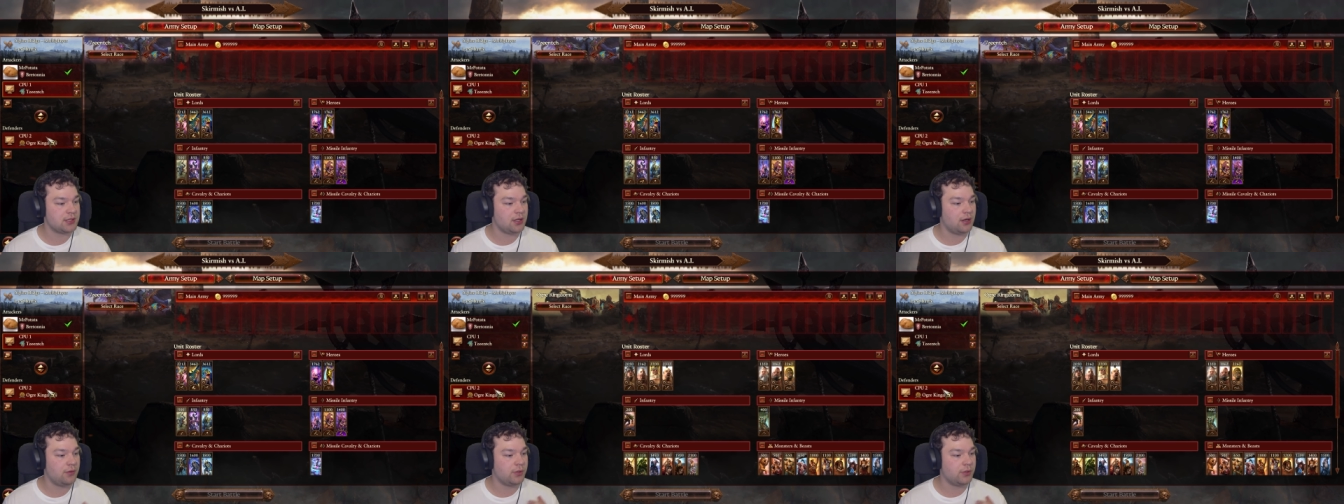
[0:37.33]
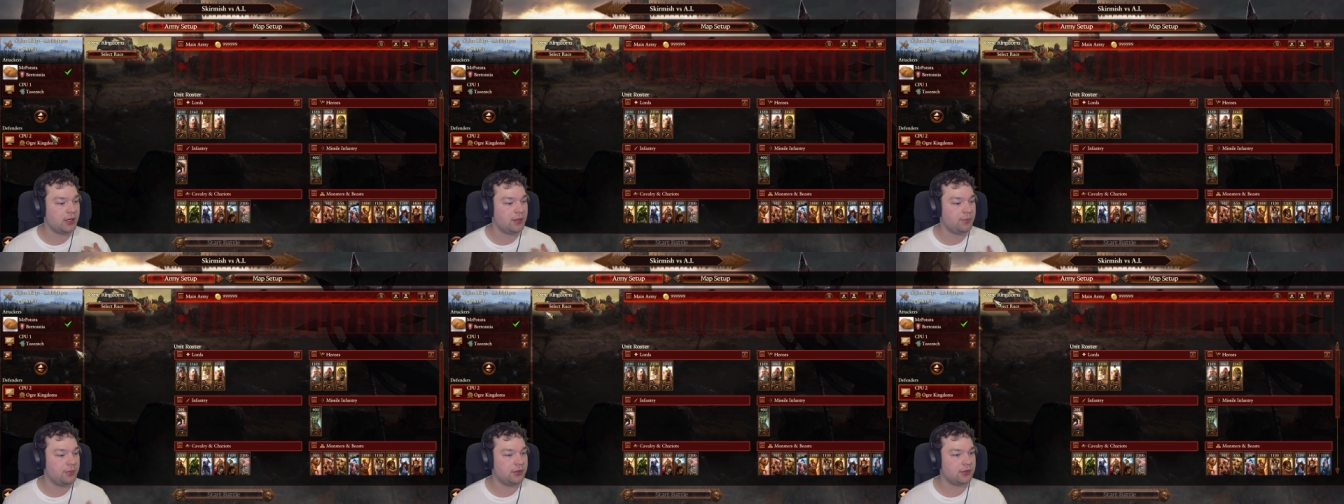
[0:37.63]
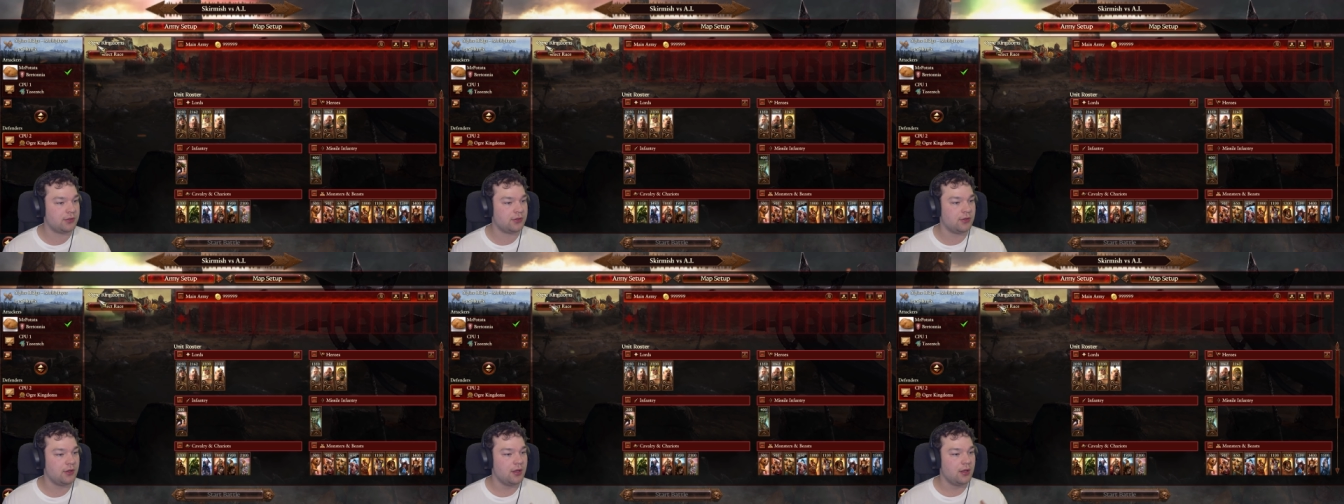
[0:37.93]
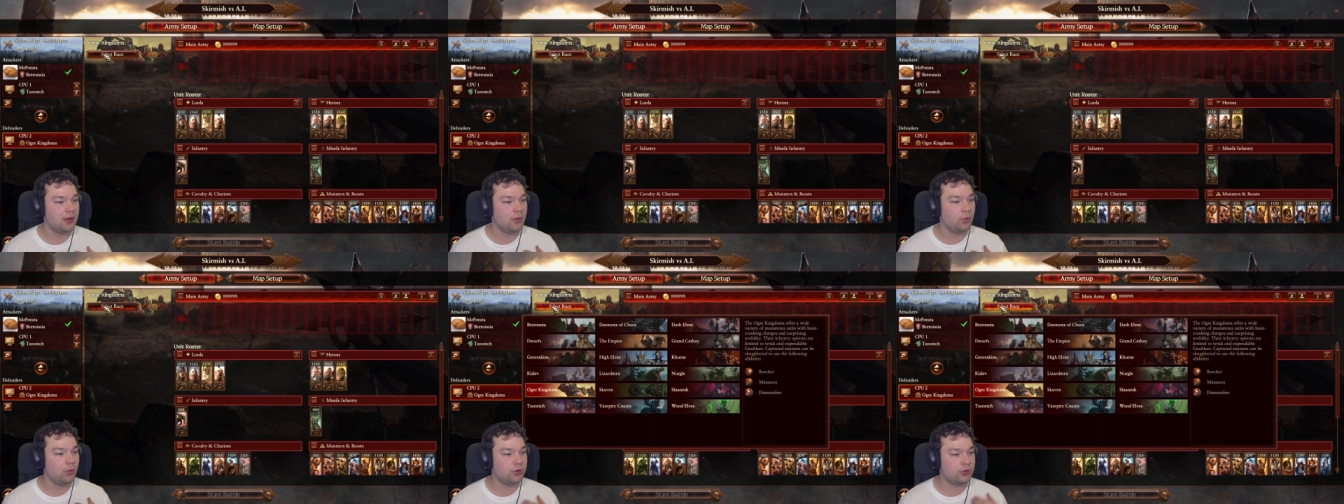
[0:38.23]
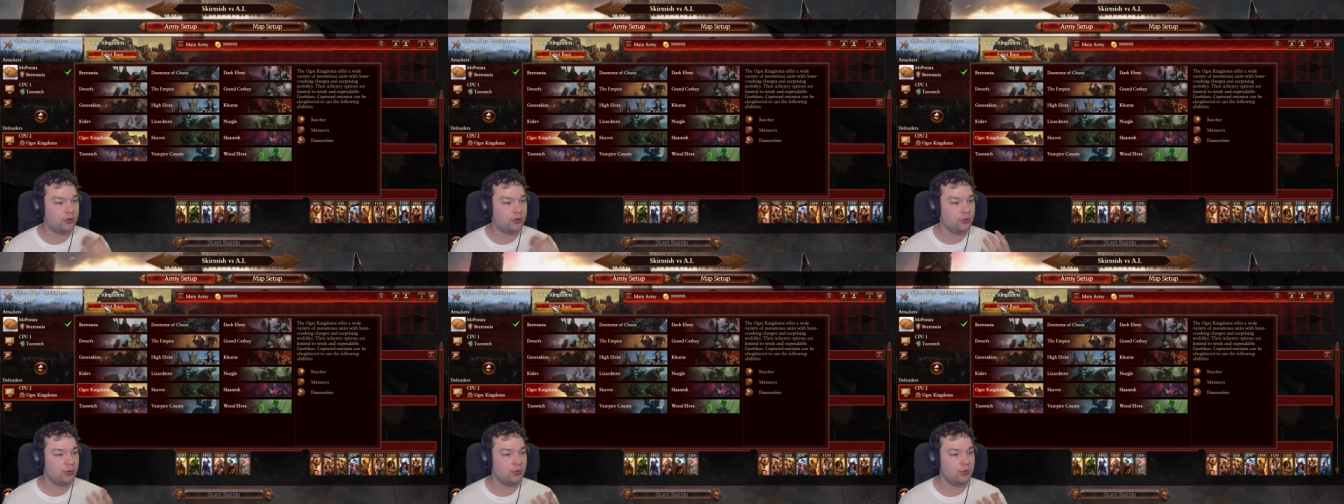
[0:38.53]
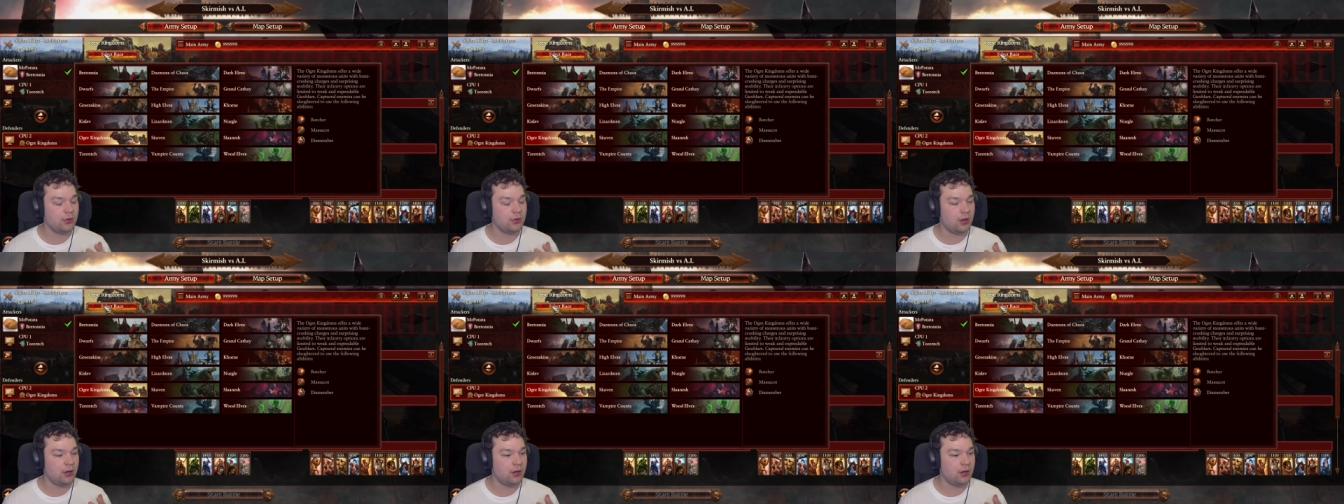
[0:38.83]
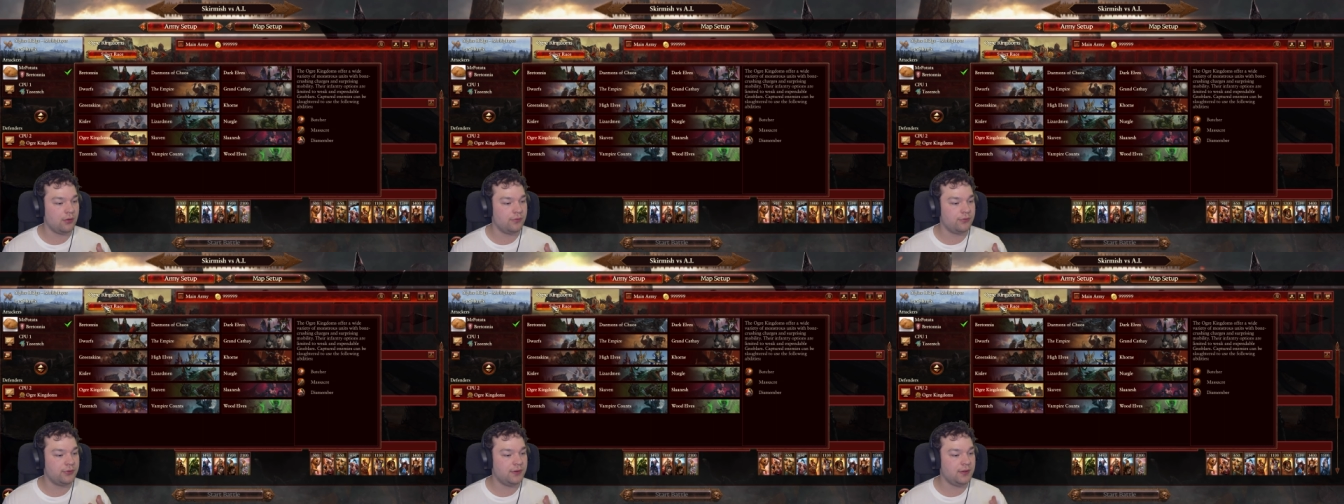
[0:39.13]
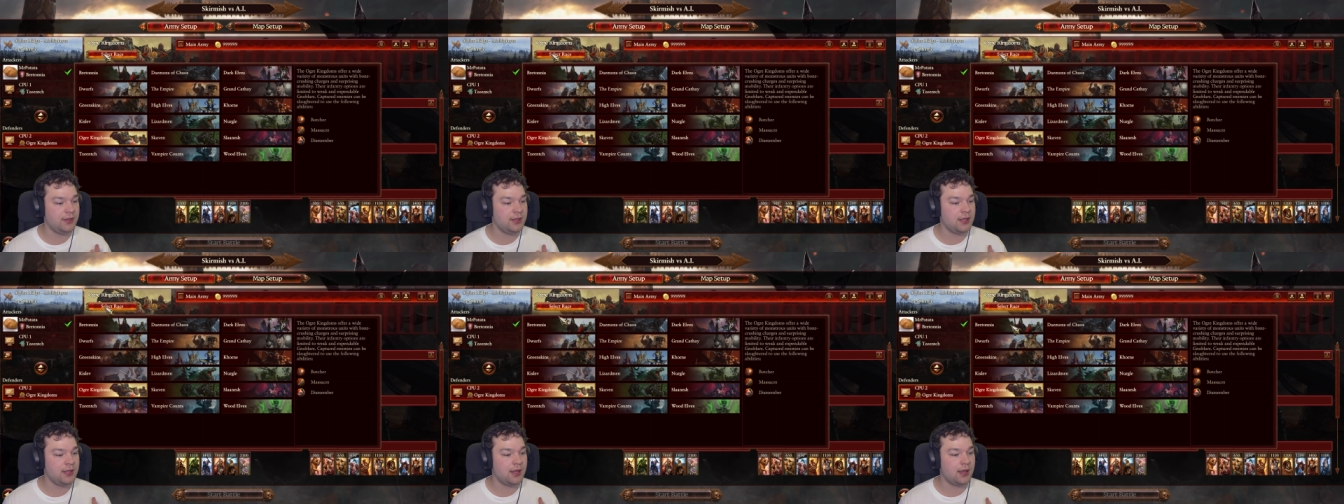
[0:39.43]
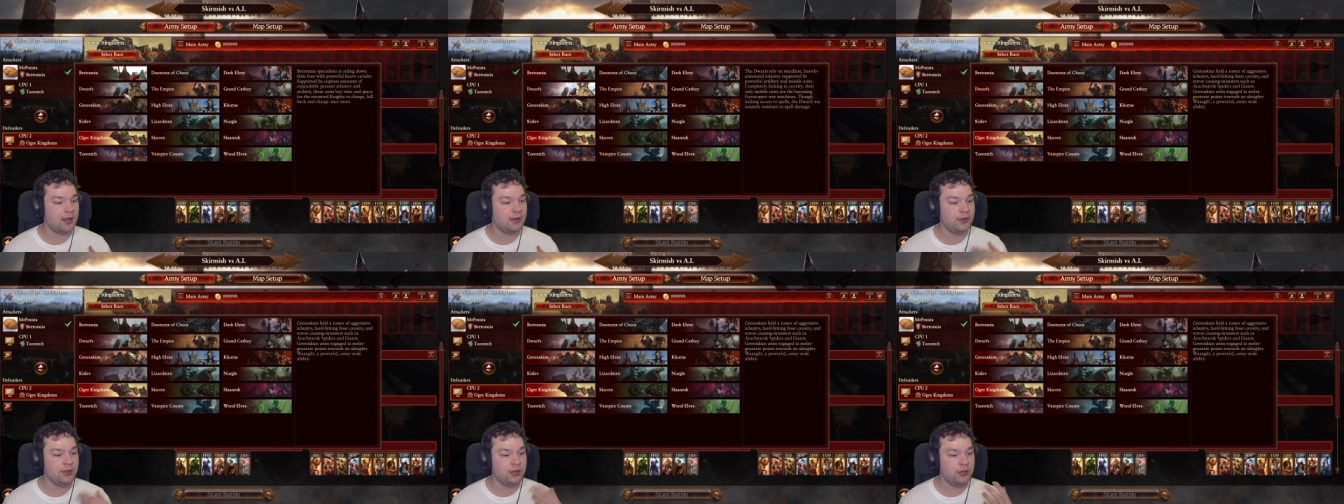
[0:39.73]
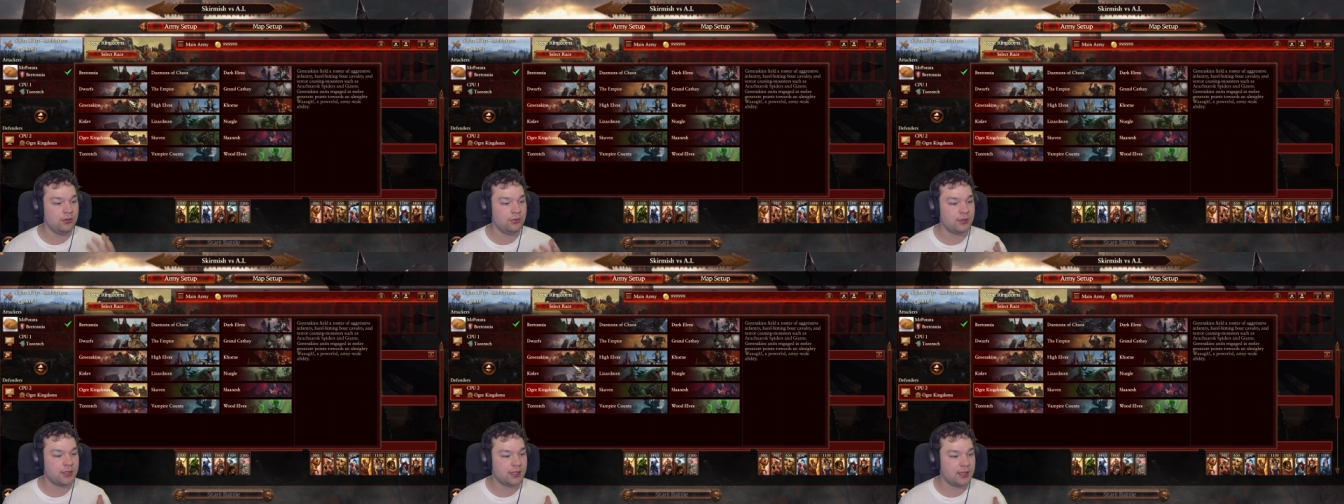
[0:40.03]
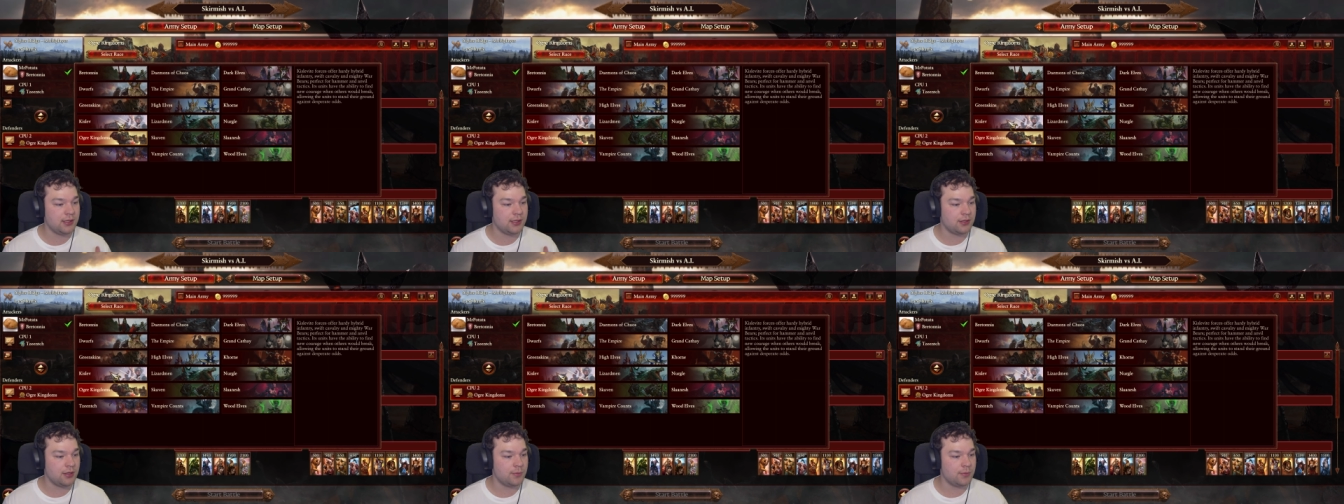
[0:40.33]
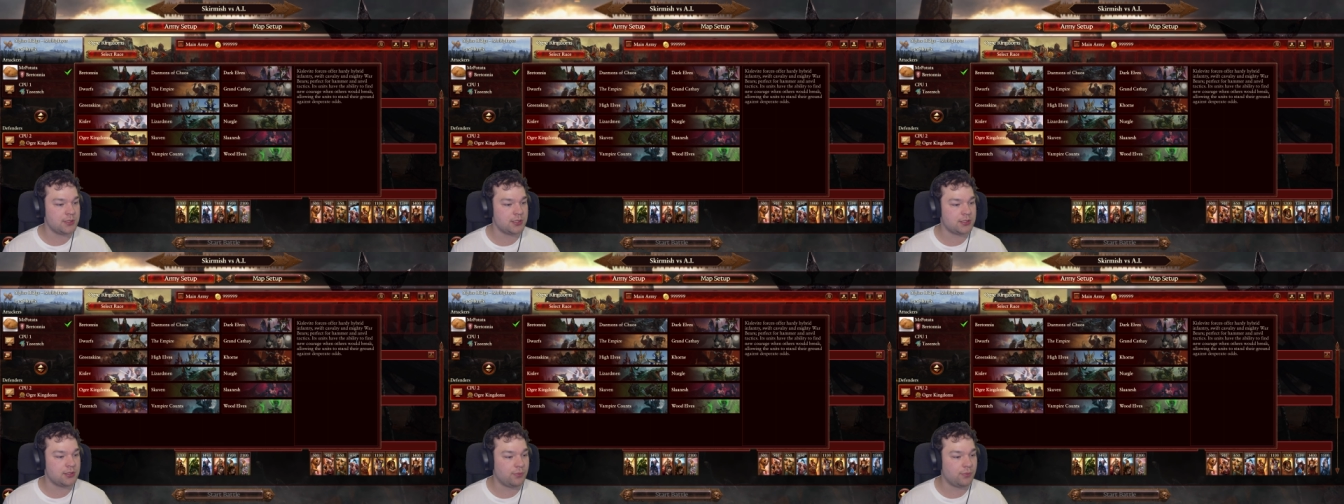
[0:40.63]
So we're going to put two of the new kingdoms.